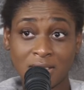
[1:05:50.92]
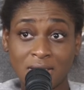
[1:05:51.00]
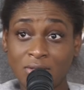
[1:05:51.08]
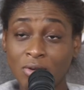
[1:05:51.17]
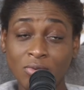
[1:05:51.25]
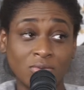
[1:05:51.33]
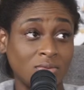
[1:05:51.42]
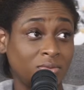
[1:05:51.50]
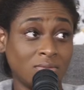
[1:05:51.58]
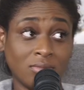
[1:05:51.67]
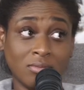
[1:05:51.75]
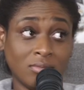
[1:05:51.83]
those
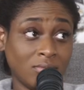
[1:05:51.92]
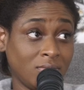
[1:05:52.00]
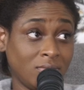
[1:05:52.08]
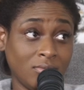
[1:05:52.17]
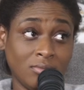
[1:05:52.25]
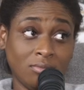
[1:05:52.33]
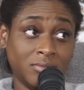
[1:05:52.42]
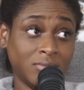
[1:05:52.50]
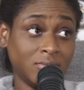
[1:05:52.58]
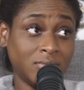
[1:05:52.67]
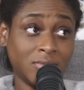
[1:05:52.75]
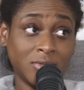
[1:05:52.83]

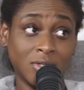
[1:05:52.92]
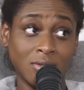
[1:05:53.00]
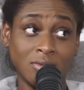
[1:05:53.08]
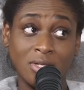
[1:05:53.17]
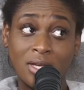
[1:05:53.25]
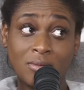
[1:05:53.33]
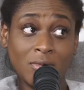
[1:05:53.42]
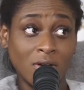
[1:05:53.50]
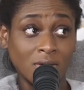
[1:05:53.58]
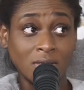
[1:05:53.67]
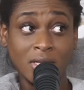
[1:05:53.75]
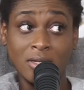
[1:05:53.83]
those night walk
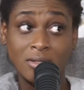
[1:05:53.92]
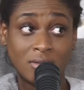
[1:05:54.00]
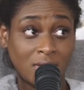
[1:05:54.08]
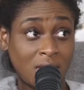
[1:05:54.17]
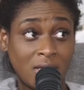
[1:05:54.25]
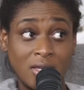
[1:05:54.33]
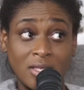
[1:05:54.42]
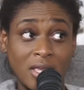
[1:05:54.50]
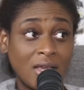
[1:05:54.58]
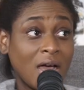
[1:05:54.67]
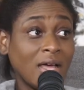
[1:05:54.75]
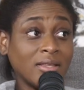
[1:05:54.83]
they they they
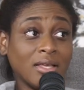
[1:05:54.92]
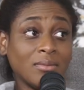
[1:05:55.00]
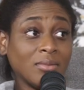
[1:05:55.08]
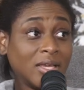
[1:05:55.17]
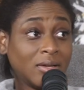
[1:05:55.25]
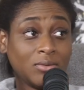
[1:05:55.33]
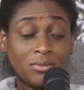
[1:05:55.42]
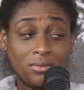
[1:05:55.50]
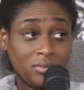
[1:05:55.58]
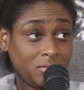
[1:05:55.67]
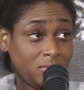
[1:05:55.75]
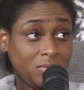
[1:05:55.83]
got them like
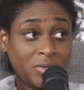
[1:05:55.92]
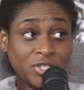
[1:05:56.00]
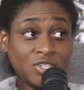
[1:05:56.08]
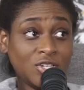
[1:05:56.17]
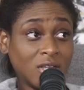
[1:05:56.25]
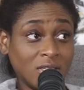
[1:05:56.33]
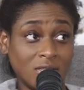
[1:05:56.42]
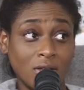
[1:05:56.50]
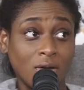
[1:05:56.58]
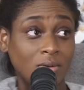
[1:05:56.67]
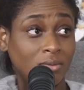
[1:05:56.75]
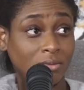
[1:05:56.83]
where's Jon
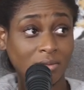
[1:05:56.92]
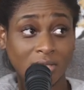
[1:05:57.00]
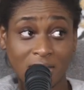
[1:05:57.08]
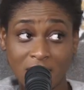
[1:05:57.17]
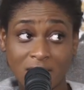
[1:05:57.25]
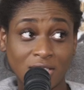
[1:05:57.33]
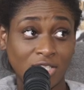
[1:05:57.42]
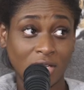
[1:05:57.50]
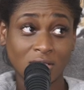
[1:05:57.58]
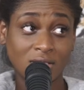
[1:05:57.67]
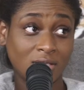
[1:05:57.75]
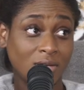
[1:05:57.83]
Snow they needed
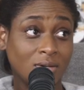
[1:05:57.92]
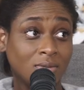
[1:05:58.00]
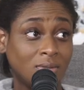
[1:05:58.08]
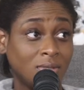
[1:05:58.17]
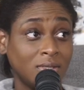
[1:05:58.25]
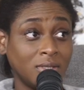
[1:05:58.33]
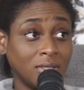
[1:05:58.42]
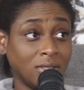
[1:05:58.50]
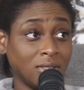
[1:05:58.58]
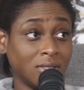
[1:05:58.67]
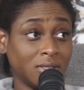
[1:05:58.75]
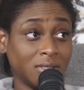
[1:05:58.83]
Jon Snow
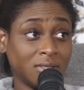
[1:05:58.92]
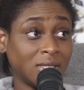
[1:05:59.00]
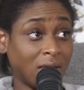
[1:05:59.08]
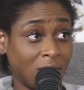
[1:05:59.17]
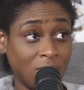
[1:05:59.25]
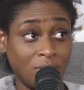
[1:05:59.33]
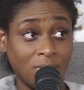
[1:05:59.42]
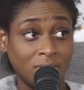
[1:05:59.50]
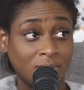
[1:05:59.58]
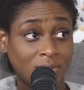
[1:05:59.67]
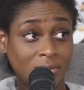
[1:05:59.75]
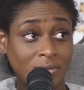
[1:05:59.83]
to help
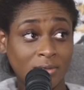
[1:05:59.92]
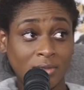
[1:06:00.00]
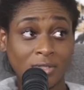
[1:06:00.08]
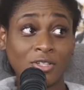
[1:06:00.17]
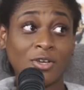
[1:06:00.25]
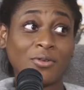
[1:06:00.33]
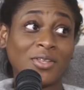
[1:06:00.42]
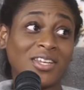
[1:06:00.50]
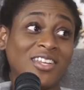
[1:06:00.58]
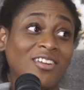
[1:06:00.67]
no they need